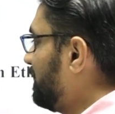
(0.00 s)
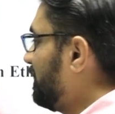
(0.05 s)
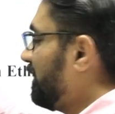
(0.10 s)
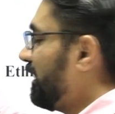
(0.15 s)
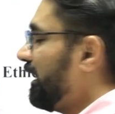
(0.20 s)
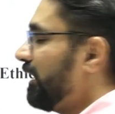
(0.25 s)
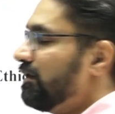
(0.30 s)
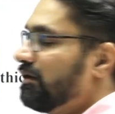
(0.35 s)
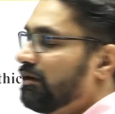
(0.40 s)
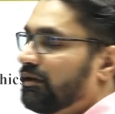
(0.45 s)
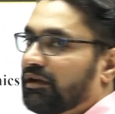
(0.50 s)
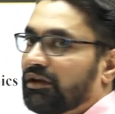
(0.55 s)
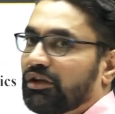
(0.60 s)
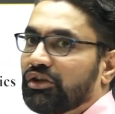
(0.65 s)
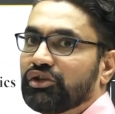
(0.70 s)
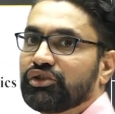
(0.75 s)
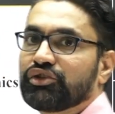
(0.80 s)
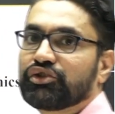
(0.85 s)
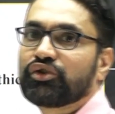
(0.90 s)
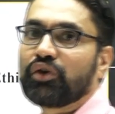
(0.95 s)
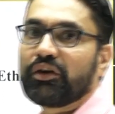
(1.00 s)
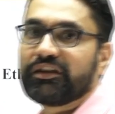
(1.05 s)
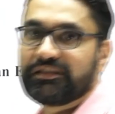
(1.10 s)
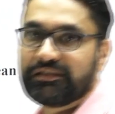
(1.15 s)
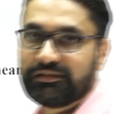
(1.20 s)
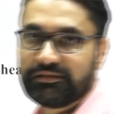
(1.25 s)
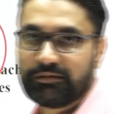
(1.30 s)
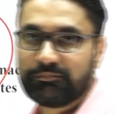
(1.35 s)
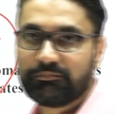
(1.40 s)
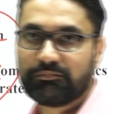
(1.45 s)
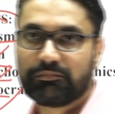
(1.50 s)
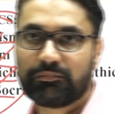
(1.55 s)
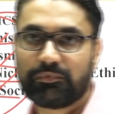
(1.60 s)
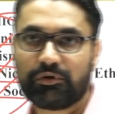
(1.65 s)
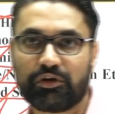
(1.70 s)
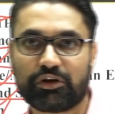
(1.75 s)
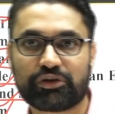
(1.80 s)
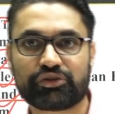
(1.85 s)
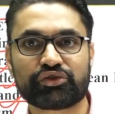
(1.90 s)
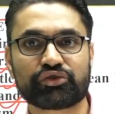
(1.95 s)
and Stoicism
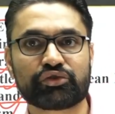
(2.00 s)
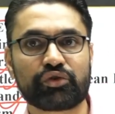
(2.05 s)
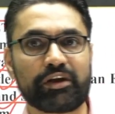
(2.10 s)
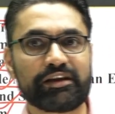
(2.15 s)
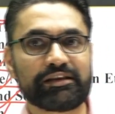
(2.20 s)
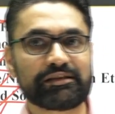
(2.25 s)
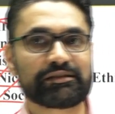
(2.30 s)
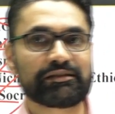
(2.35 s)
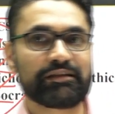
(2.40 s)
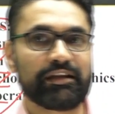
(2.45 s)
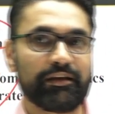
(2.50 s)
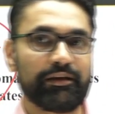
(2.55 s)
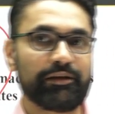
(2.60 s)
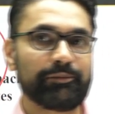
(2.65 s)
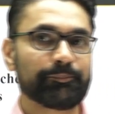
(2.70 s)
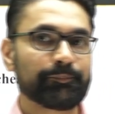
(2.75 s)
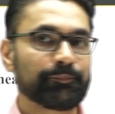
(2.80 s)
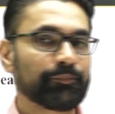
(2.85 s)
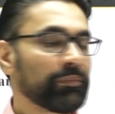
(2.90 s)
or Stoics theory.